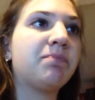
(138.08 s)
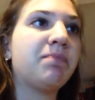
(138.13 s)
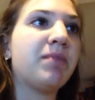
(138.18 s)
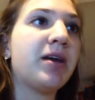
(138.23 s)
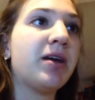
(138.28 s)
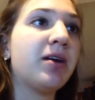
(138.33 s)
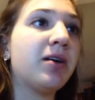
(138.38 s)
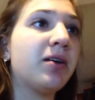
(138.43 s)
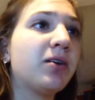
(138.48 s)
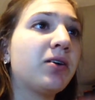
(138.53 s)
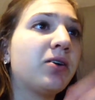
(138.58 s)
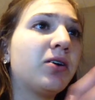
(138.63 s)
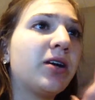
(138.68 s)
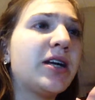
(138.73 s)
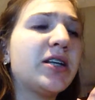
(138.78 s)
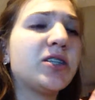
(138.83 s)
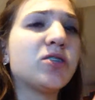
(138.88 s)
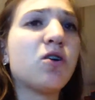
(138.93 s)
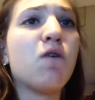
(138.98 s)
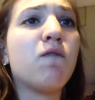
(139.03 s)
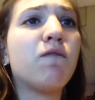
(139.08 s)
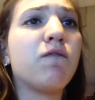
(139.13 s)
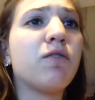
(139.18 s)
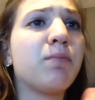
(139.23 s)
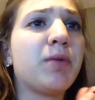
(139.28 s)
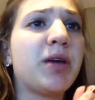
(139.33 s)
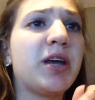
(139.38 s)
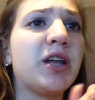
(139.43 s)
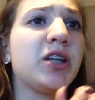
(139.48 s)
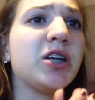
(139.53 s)
Peregrine's Home for
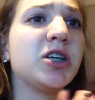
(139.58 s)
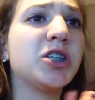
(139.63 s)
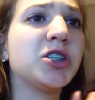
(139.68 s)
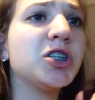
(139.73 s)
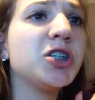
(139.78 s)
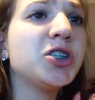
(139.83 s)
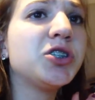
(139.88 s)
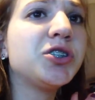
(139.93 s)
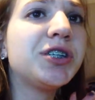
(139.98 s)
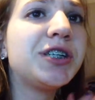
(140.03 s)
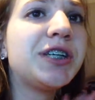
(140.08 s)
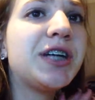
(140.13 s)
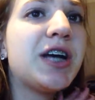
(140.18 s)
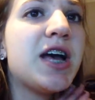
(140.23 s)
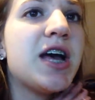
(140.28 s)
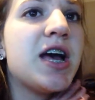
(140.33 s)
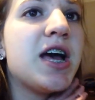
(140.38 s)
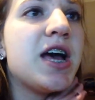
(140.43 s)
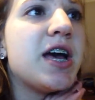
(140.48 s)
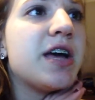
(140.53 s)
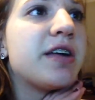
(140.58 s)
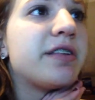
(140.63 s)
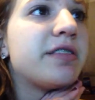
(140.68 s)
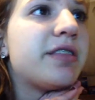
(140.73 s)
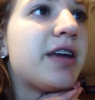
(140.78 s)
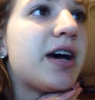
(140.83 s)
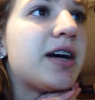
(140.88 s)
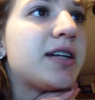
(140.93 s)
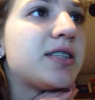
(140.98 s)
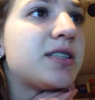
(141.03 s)
Peculiar Children.
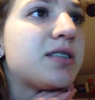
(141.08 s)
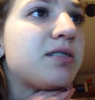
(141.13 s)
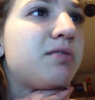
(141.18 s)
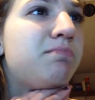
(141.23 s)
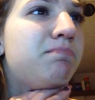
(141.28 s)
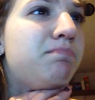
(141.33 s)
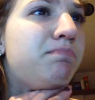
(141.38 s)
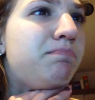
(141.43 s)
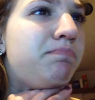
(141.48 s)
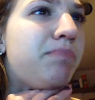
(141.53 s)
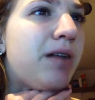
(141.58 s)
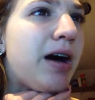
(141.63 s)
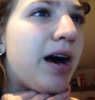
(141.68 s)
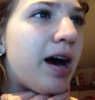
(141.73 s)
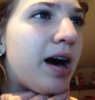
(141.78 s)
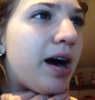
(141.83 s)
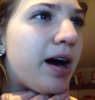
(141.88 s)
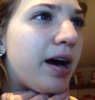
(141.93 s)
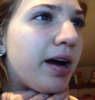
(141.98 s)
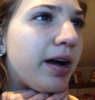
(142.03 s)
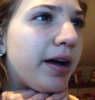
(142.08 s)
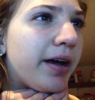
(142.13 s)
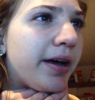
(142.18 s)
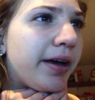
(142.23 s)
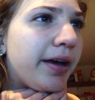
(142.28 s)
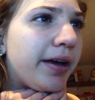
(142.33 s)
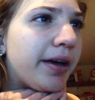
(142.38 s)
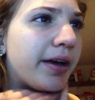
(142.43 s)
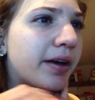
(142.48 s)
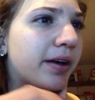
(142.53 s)
That's
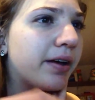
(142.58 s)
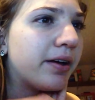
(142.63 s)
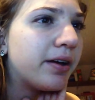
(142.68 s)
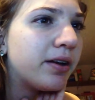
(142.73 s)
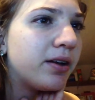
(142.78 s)
by